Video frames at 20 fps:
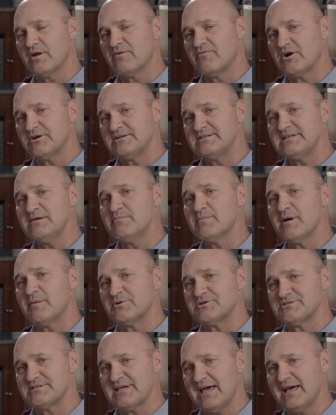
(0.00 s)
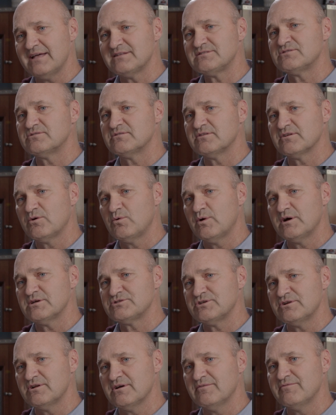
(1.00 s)
of our team members answer the
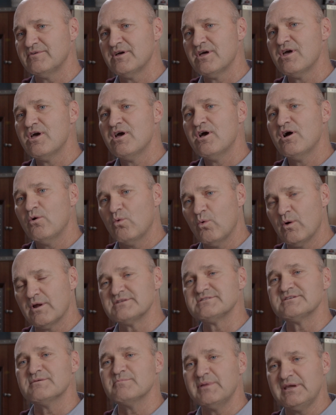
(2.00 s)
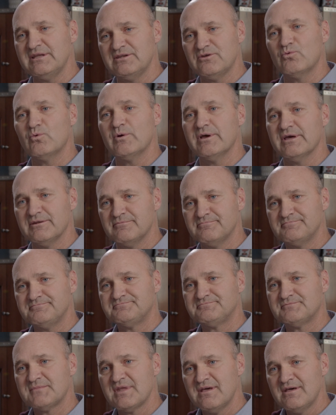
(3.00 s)
question of what does it mean to win?
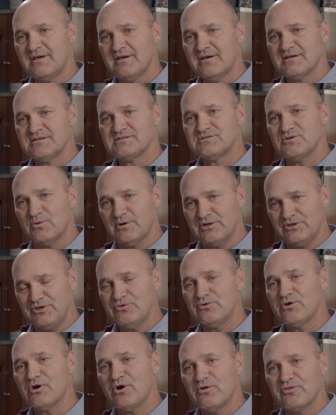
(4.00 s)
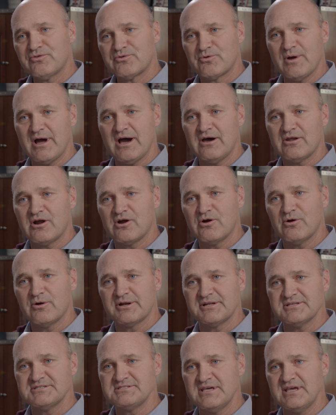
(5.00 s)
So when you go throughout our
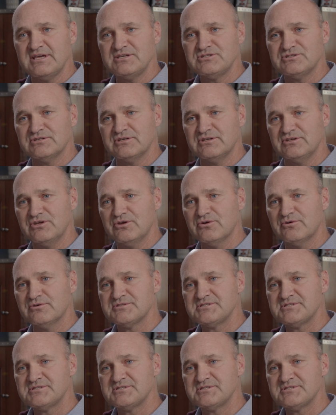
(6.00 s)
organization, you'll